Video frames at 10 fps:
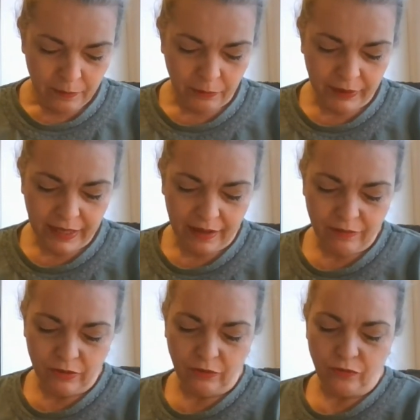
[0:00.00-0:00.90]
But we
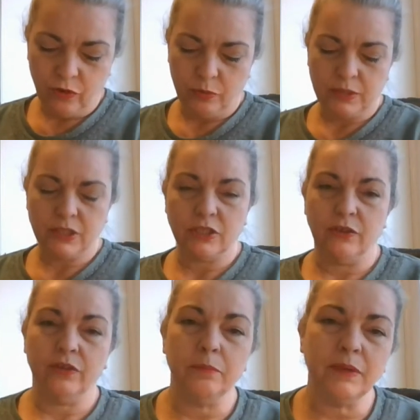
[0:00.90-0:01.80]
can look forward
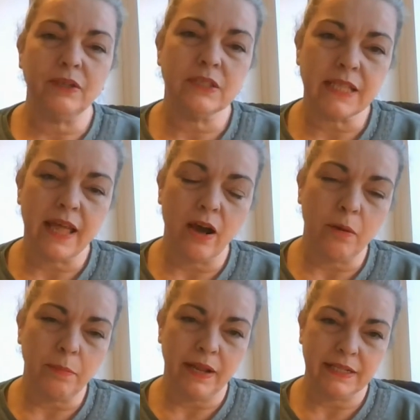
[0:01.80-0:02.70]
to them, because they are
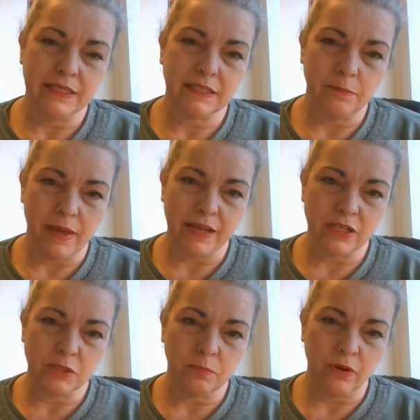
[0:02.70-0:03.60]
plans to make
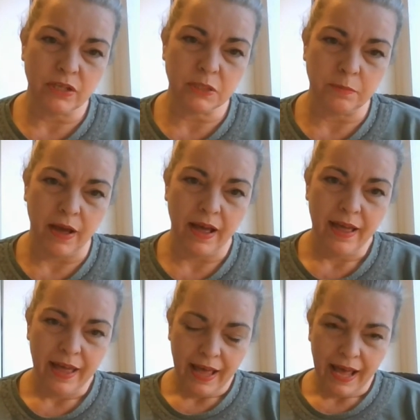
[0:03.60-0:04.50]
us prosper
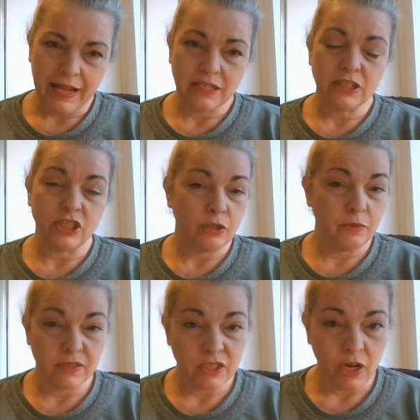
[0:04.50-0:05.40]
and to do
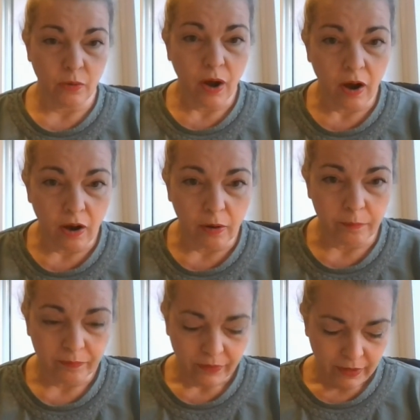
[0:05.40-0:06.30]
us no
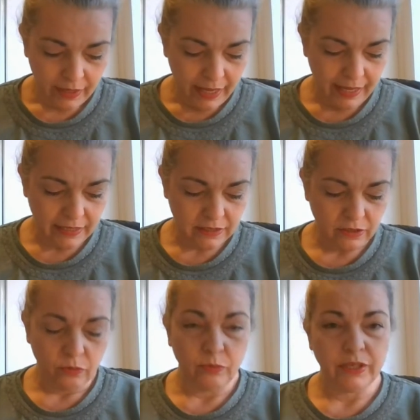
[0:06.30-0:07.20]
harm. And
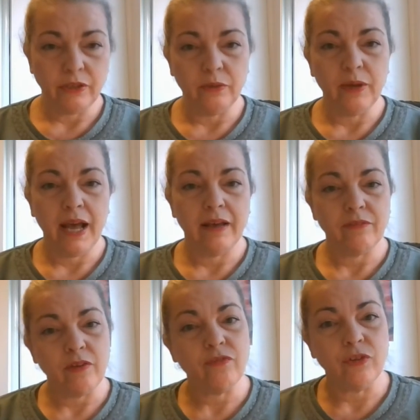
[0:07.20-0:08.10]
we do have
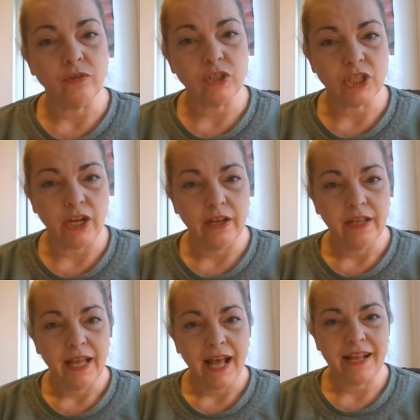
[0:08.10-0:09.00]
a future
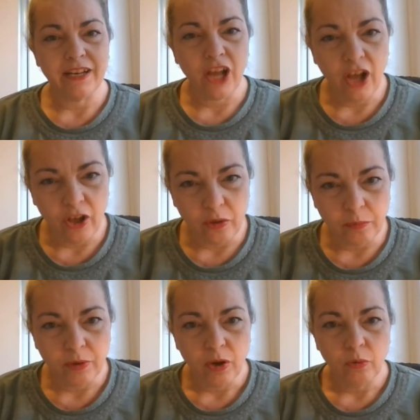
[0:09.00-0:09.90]
and a
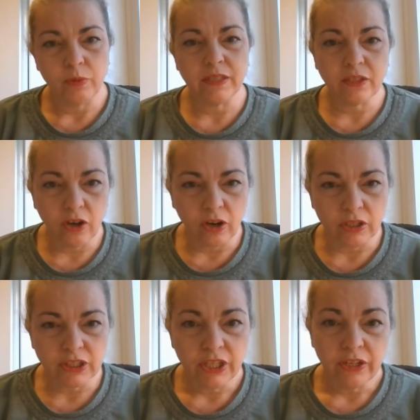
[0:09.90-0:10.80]
hope with
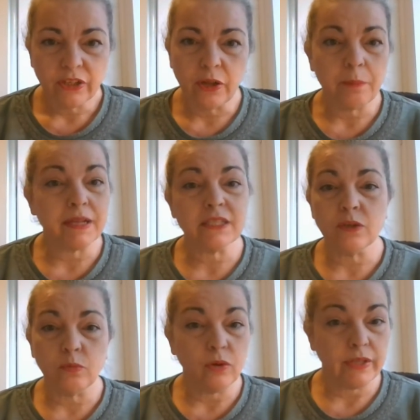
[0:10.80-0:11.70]
God, no
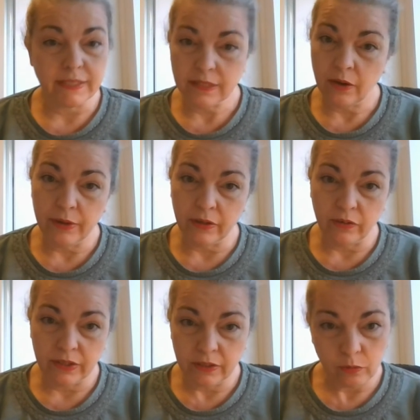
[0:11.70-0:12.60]
matter what is going
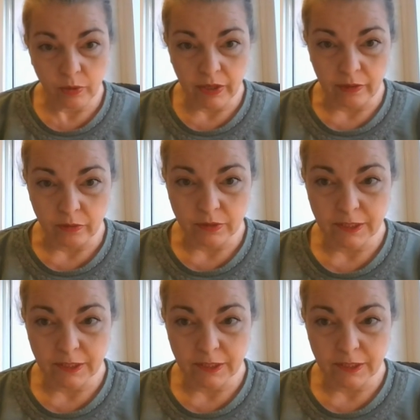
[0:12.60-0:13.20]
on in the world.